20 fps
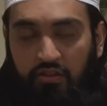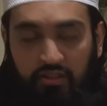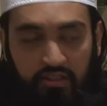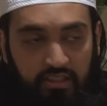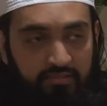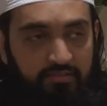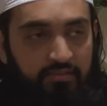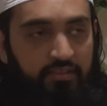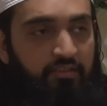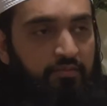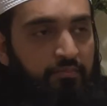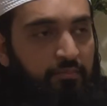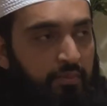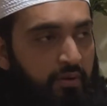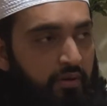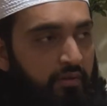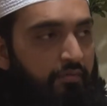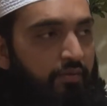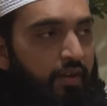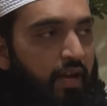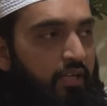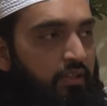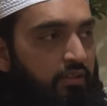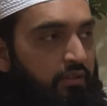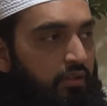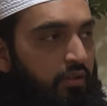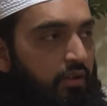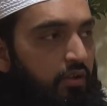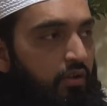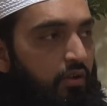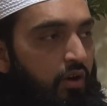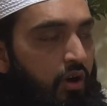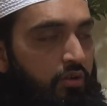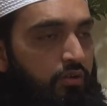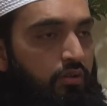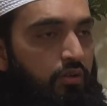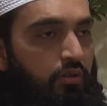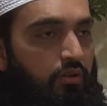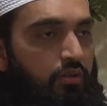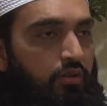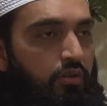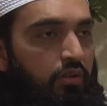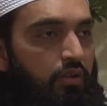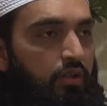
This is perfect conduct.